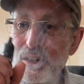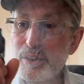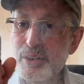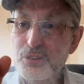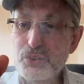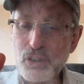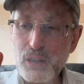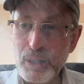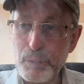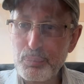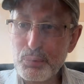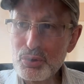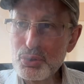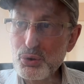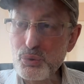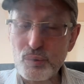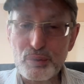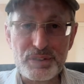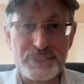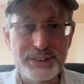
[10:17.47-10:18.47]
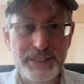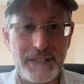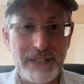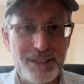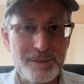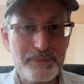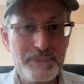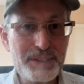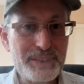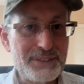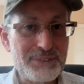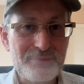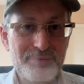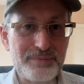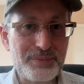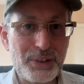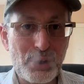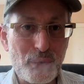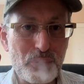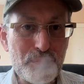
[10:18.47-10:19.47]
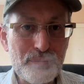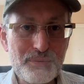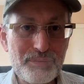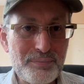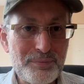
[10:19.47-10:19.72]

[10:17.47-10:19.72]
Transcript: So I won't call this a hybrid, no,